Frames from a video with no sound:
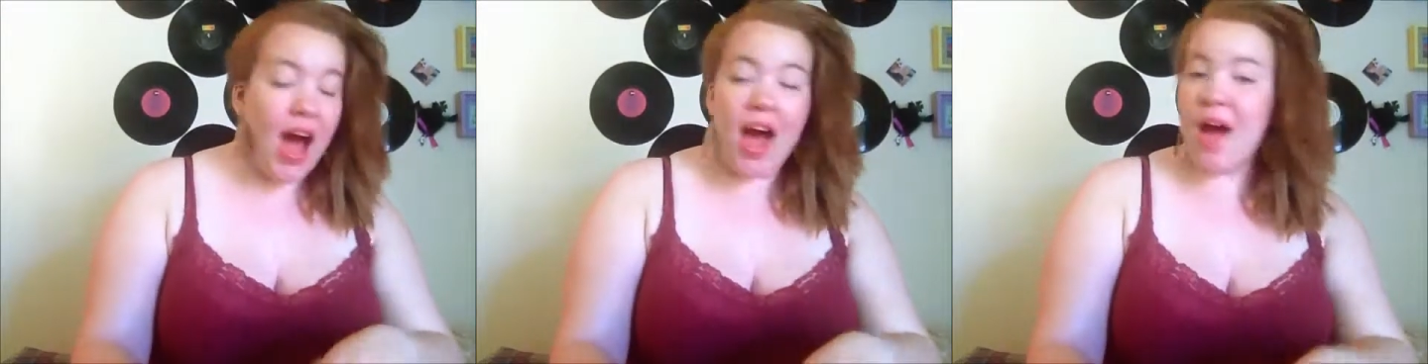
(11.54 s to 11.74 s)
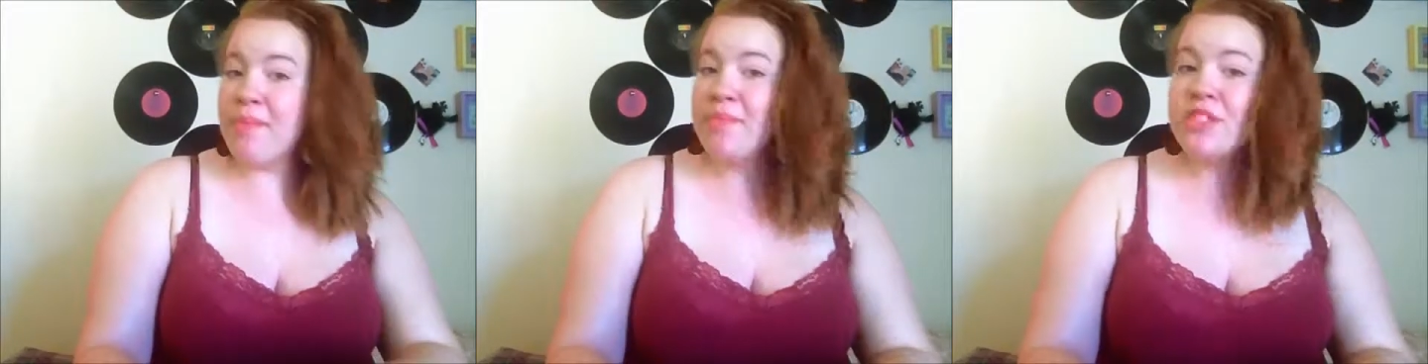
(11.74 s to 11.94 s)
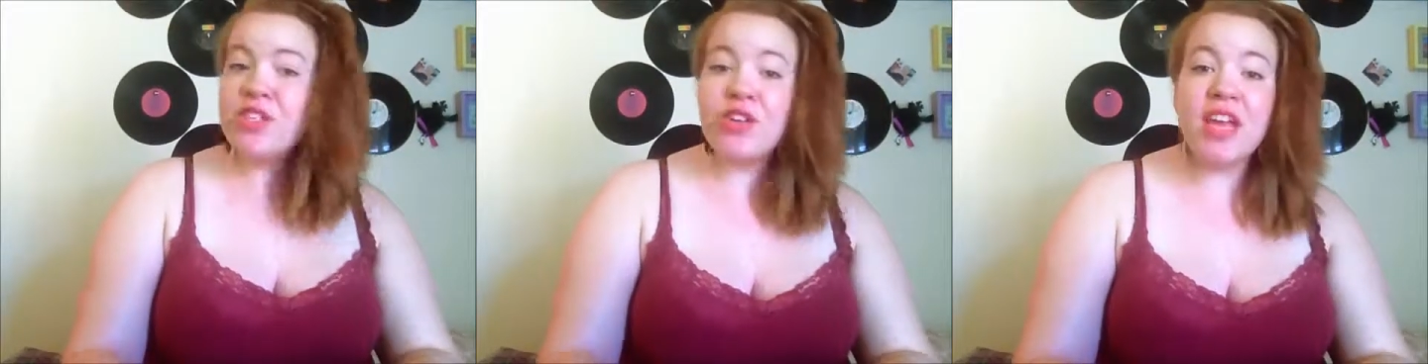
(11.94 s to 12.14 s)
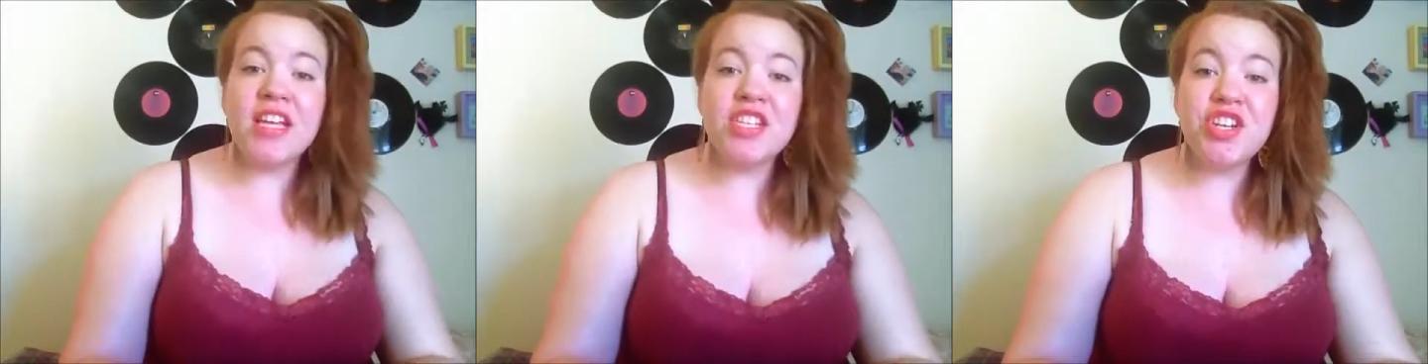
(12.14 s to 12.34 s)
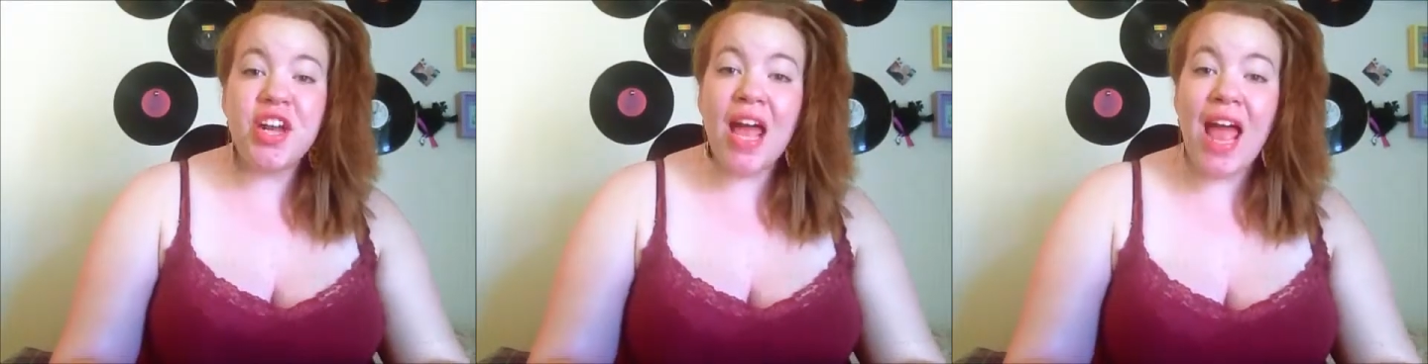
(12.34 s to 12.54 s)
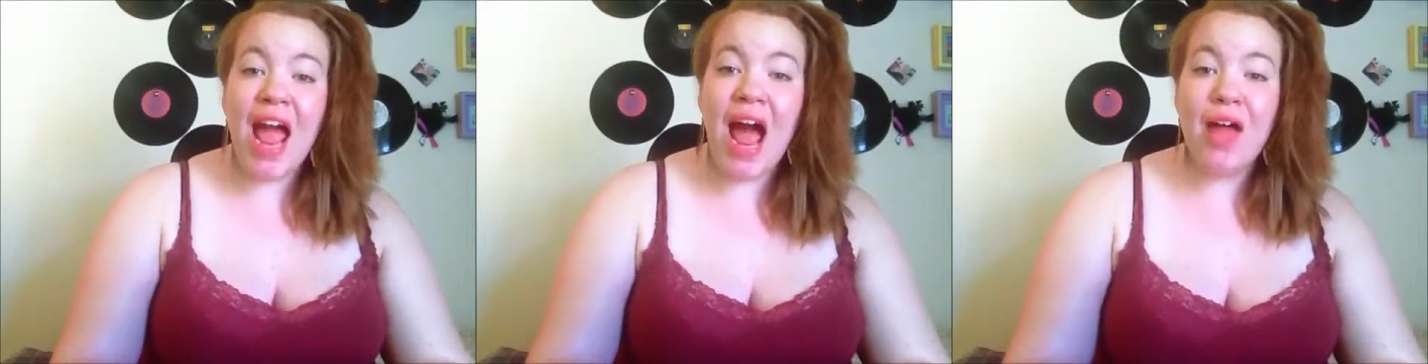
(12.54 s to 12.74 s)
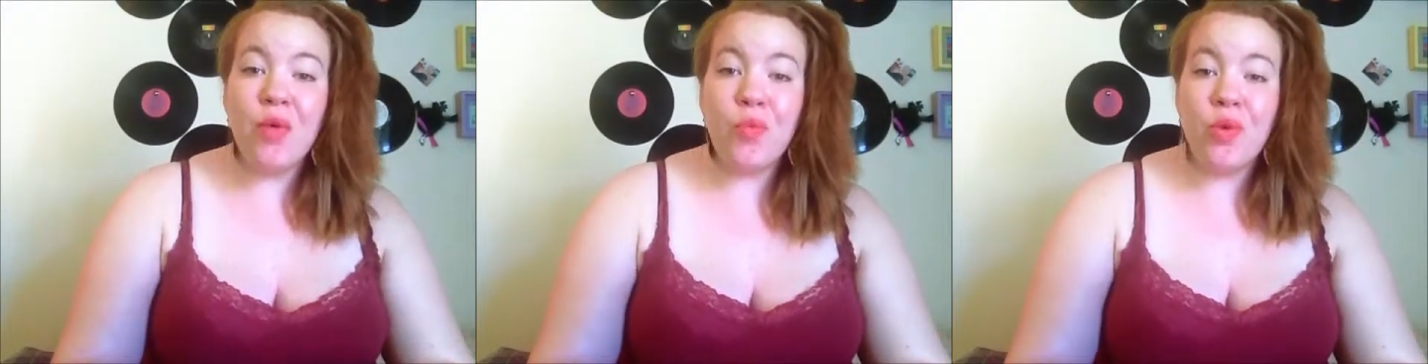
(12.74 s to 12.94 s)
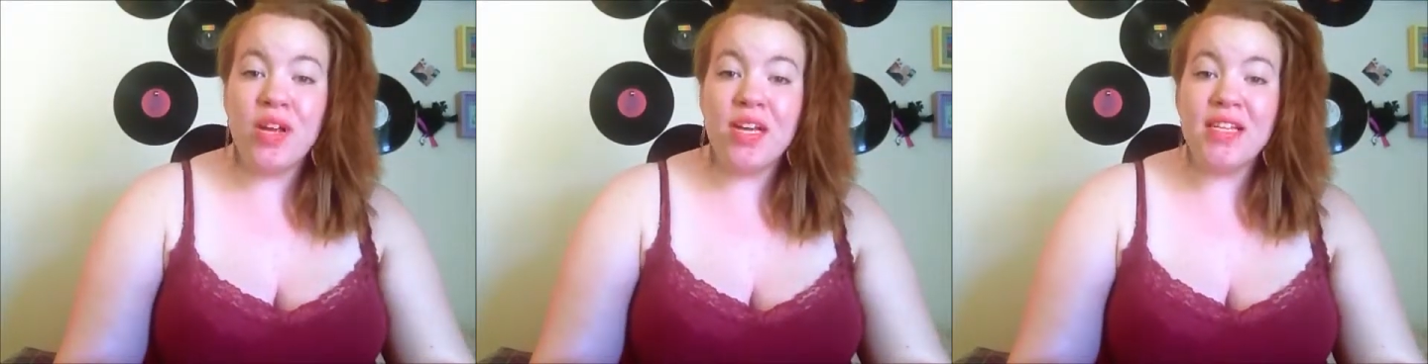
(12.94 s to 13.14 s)
Um, so yesterday I
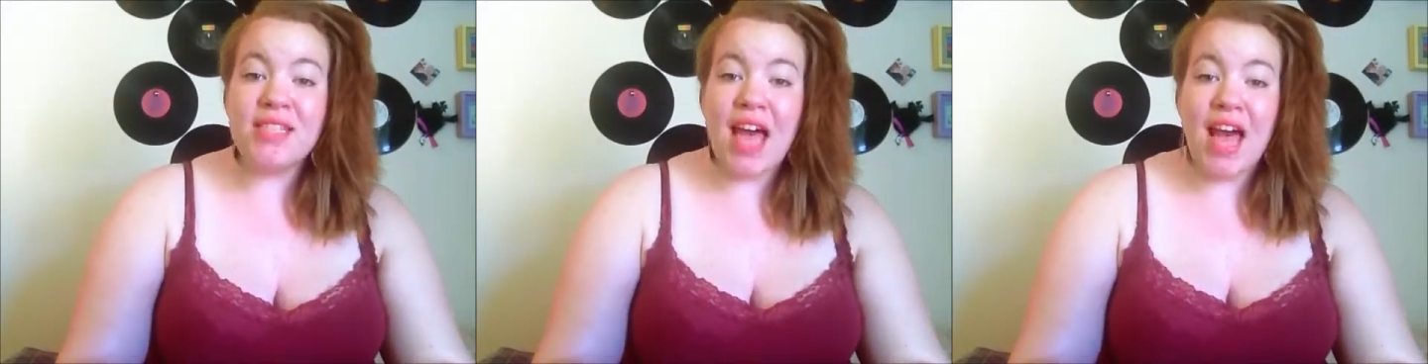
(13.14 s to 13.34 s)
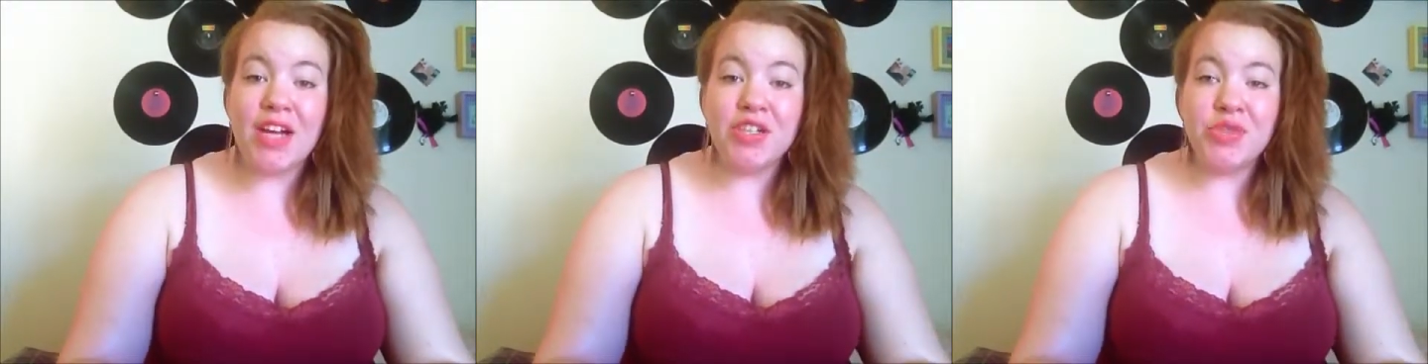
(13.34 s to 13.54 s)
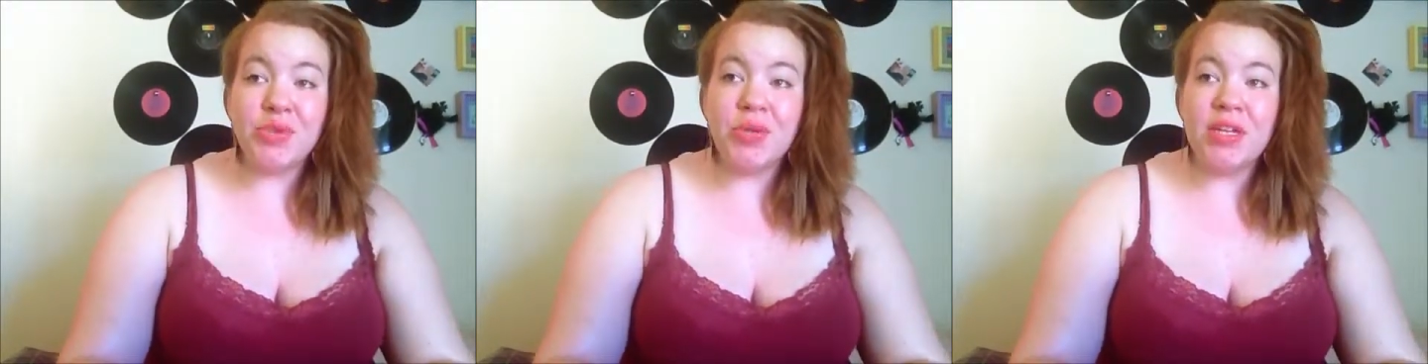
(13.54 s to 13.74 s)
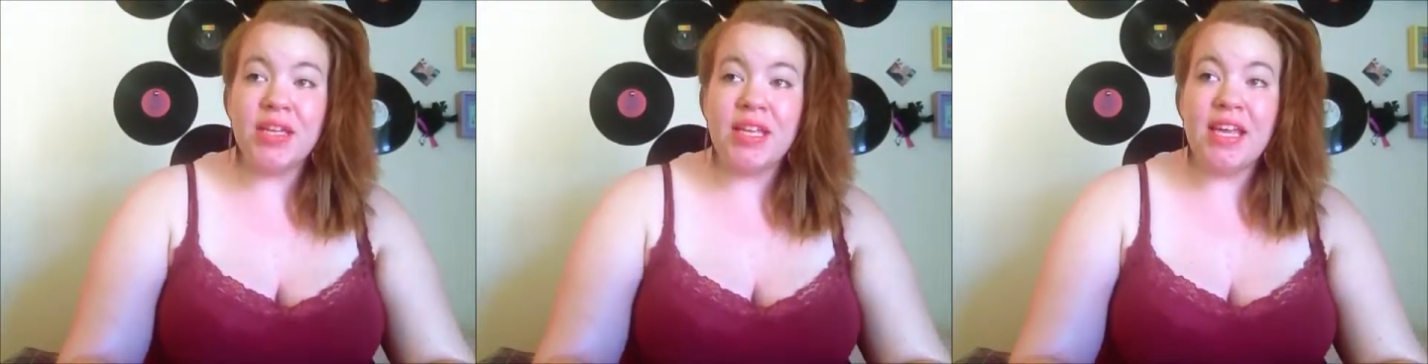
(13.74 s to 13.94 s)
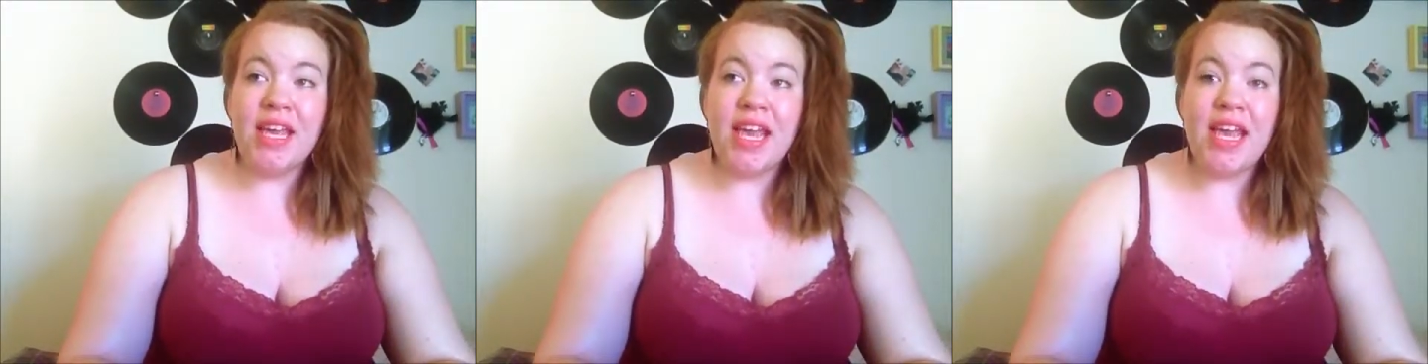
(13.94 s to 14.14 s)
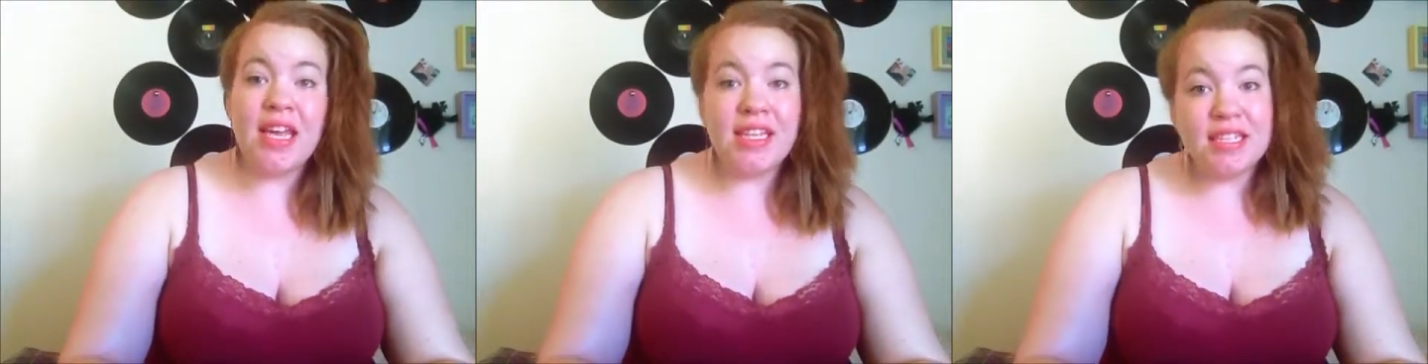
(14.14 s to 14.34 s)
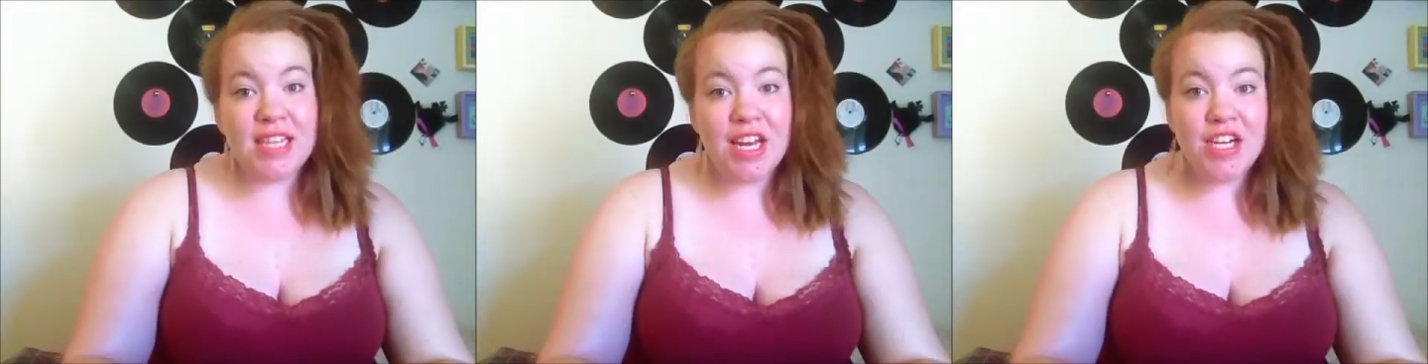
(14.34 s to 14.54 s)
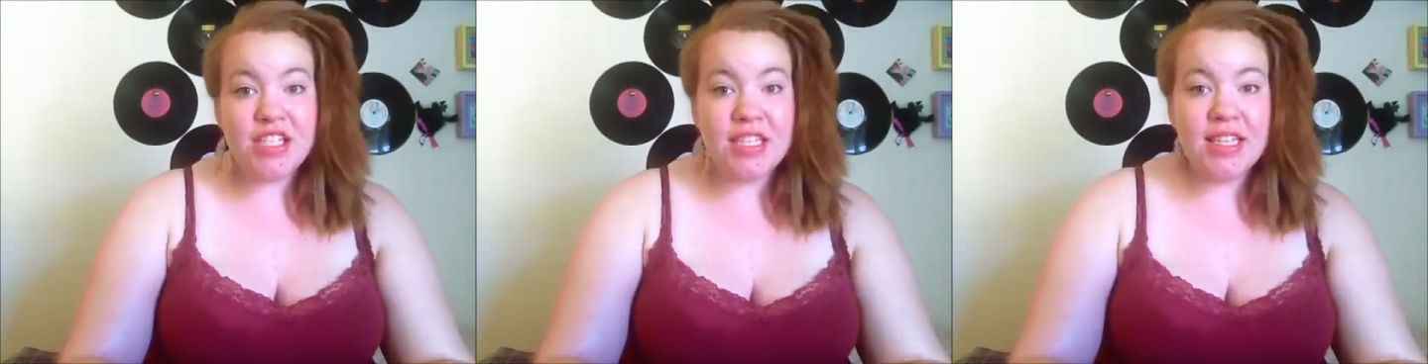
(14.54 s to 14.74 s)
was actually in
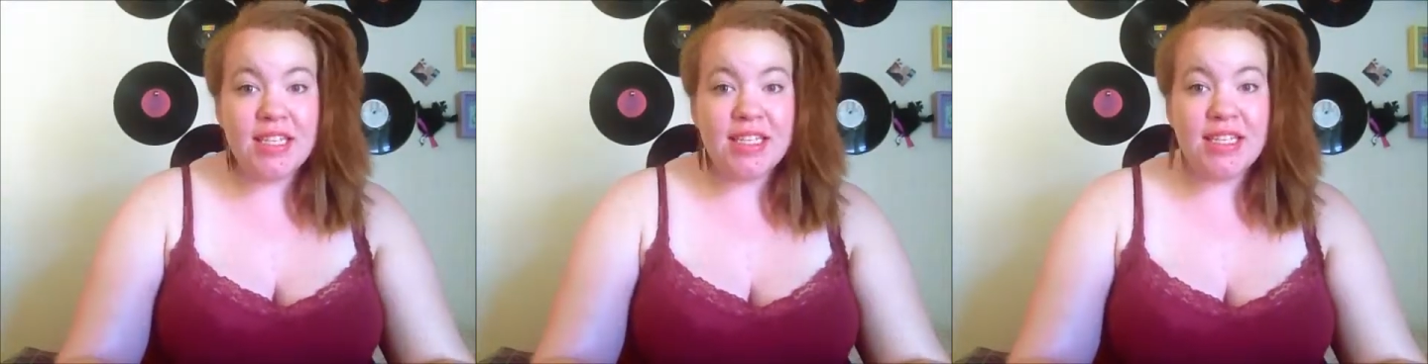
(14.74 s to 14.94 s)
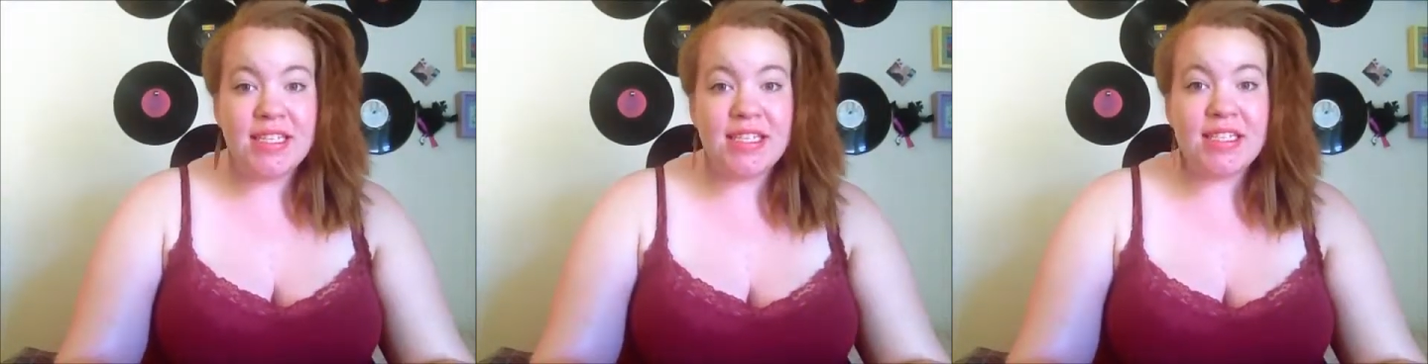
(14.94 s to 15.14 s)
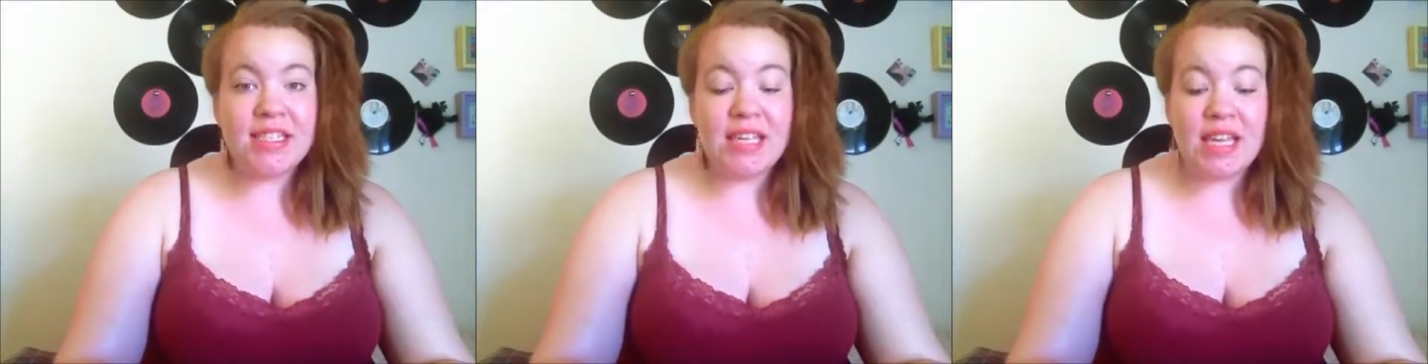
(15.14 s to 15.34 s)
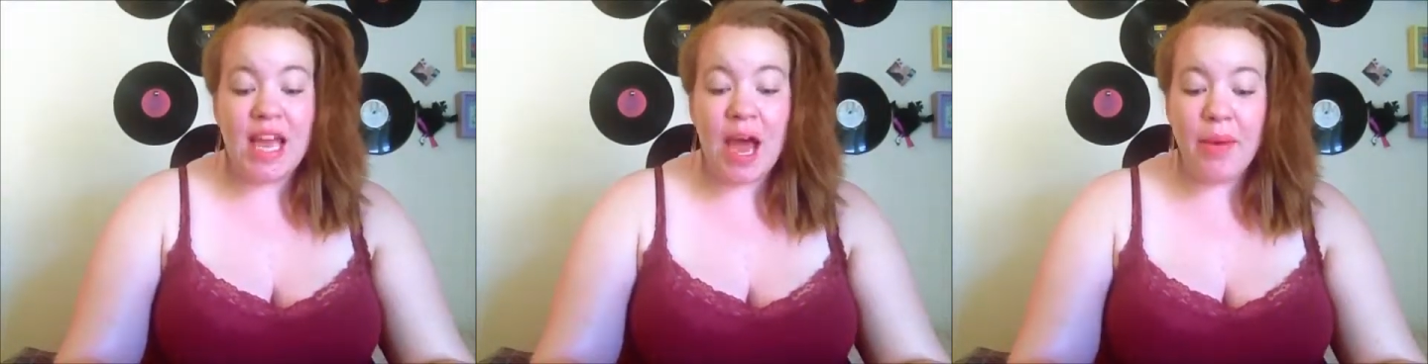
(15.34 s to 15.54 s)
Center City, DC.